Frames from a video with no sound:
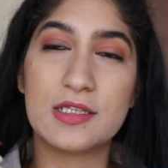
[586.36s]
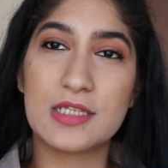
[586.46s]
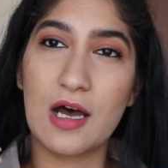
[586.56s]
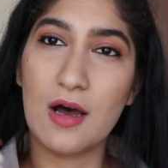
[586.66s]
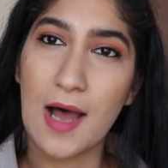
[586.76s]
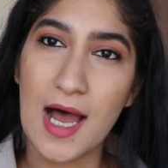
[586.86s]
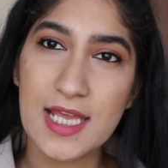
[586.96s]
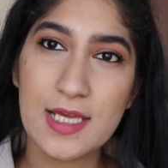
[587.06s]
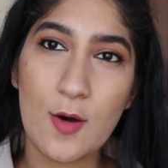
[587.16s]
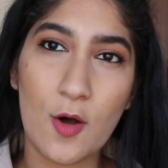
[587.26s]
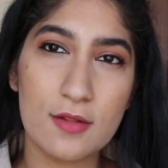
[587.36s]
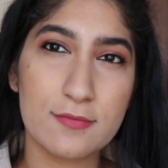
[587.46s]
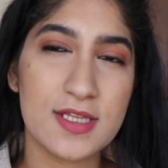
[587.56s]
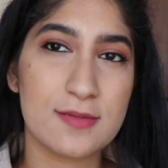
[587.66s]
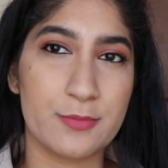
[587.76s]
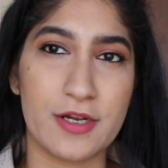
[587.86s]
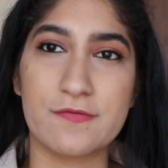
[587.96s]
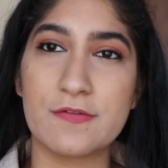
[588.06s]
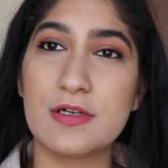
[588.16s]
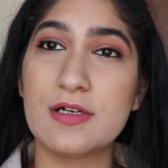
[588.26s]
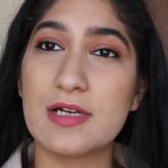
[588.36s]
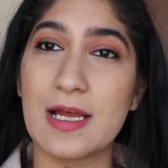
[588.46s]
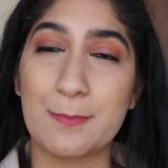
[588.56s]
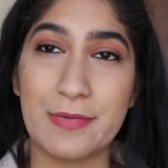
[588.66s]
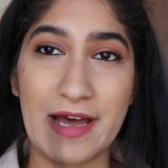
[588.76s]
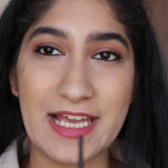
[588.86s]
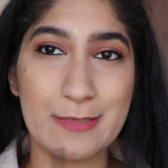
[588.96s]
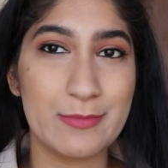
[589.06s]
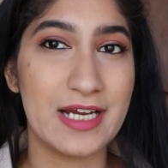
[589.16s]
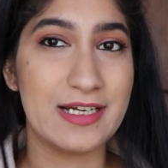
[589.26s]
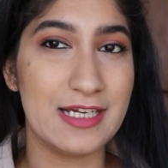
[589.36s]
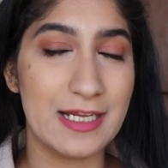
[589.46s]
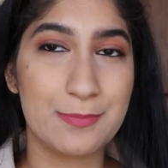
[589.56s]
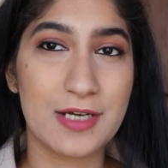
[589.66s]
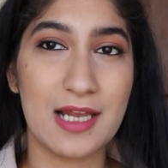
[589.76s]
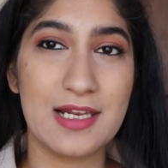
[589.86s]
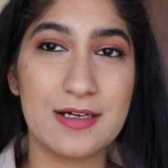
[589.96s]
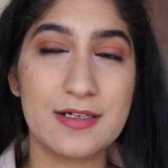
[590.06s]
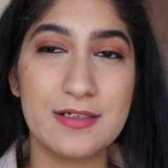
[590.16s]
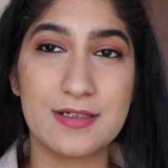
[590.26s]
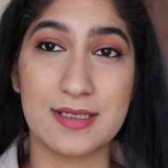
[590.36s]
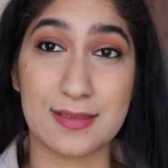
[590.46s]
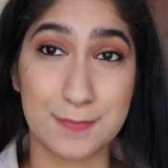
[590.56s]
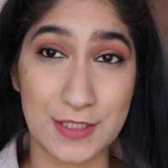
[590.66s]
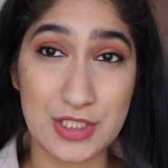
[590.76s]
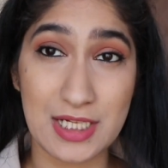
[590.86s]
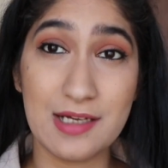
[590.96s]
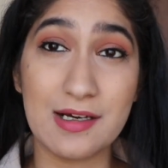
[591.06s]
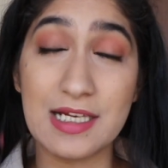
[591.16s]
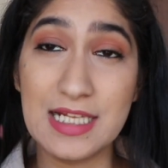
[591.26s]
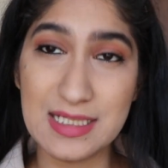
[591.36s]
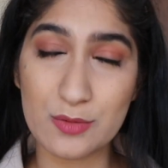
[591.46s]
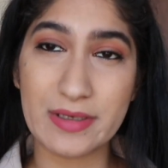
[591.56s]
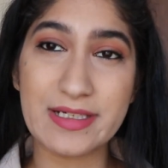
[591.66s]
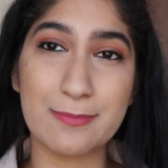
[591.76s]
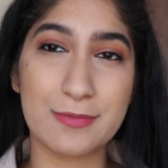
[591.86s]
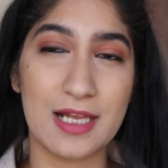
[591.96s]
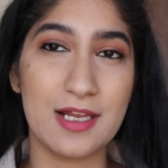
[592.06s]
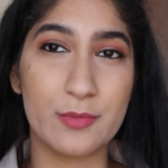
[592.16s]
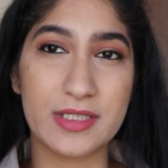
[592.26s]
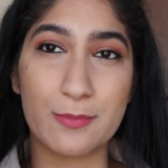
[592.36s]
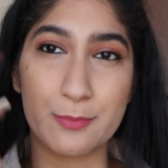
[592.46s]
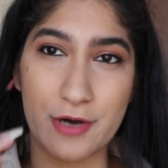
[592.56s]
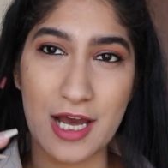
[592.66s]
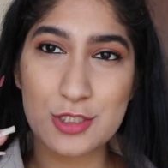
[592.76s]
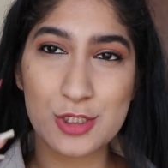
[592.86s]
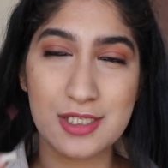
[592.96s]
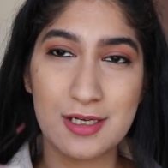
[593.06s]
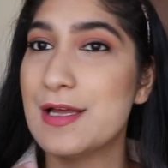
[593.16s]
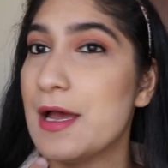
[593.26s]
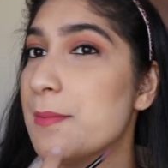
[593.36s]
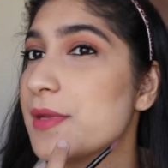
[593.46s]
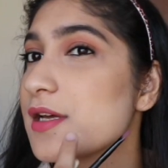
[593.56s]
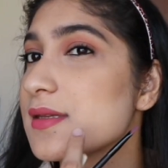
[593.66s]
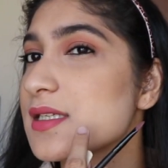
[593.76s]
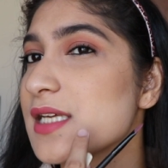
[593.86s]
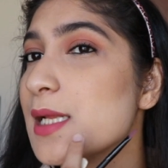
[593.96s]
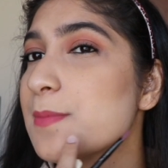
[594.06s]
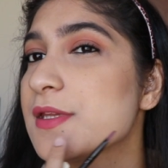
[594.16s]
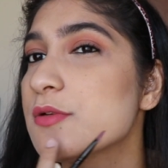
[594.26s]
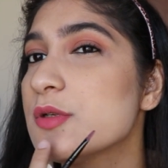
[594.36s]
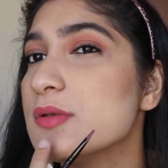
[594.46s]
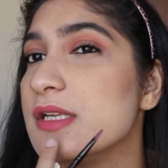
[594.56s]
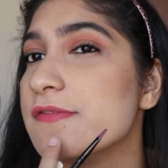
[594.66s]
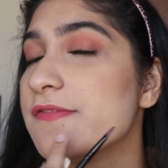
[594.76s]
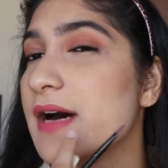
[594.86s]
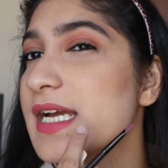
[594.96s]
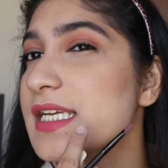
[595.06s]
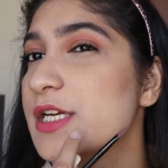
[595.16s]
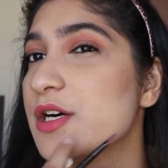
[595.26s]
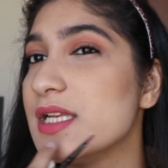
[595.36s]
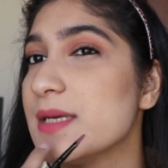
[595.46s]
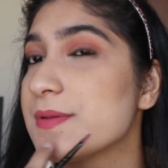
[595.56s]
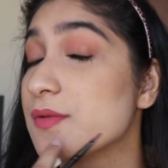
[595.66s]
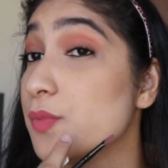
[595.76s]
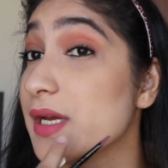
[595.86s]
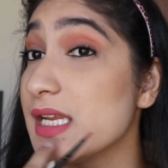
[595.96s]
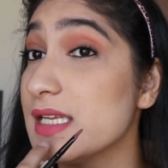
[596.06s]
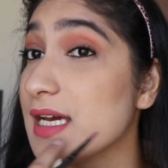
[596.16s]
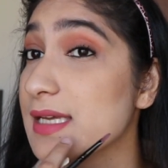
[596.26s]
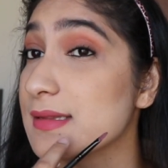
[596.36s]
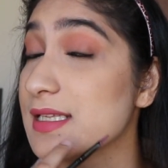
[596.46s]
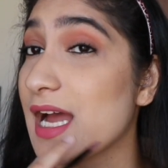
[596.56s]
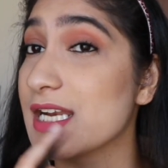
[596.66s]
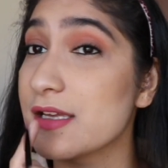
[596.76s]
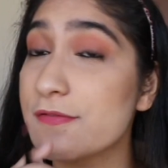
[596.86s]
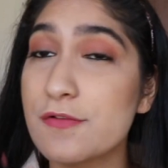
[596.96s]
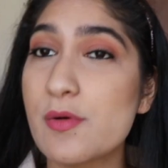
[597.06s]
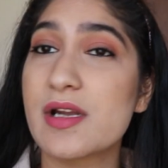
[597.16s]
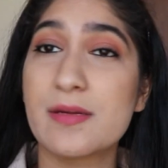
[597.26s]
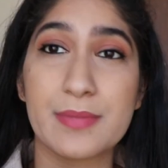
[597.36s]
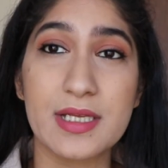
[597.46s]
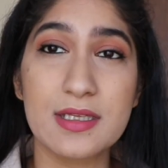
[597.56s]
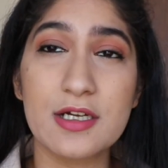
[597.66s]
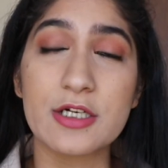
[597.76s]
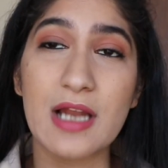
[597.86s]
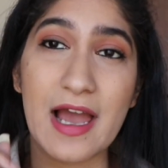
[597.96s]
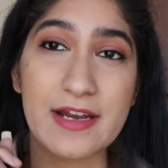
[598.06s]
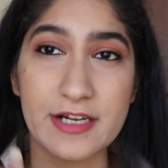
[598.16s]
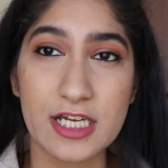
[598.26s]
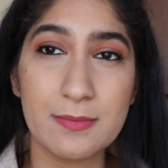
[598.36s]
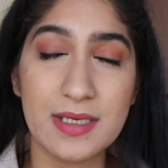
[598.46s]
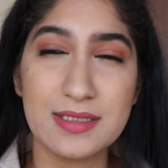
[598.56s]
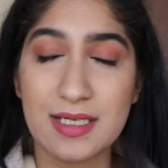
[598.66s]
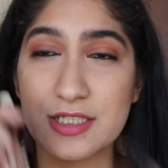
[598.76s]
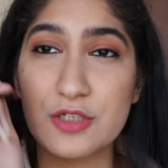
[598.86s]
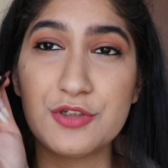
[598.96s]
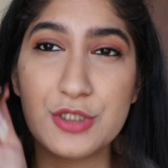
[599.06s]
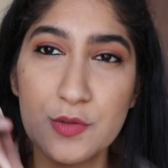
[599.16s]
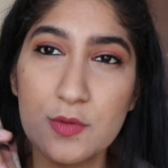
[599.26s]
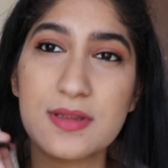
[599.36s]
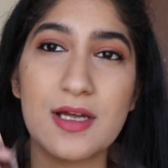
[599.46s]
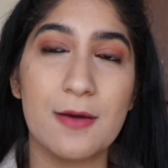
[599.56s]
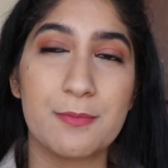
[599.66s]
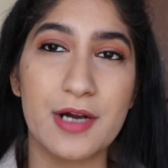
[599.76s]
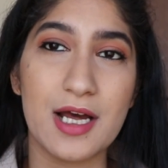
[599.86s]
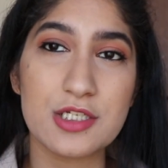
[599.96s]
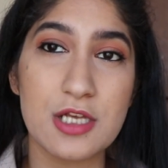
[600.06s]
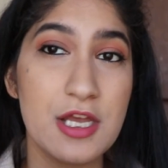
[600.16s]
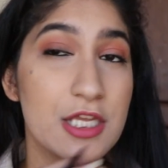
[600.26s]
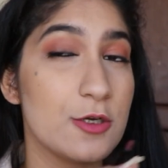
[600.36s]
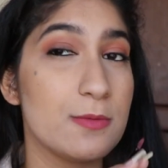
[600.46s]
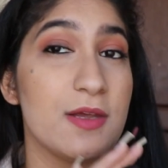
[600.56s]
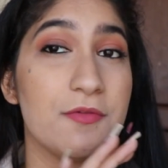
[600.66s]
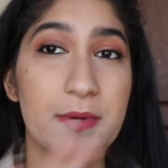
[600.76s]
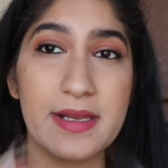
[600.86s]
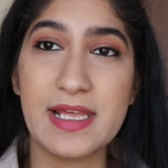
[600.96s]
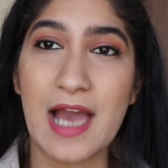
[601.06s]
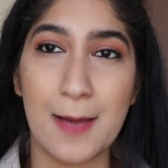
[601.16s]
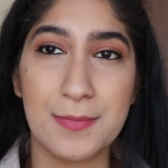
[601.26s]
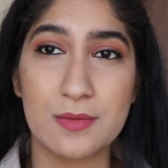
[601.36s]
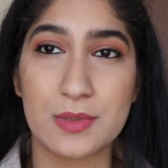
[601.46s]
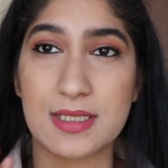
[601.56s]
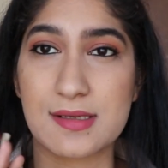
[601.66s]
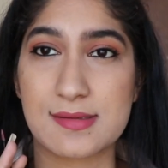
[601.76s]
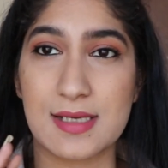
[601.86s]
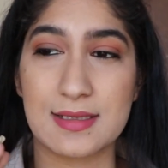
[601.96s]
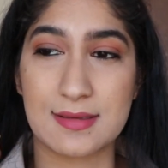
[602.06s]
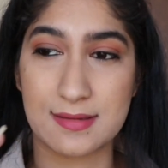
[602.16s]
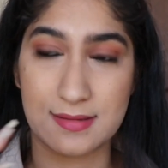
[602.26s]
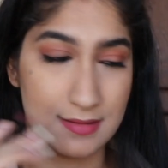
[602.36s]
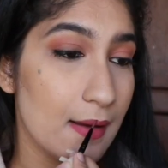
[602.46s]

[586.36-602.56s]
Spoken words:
Now I always prefer applying my lip color, especially a liquid lip color, with a brush because it helps you to define your lips very nicely. And if you are a beginner, I recommend that you use a brush. You'll be very happy with the results.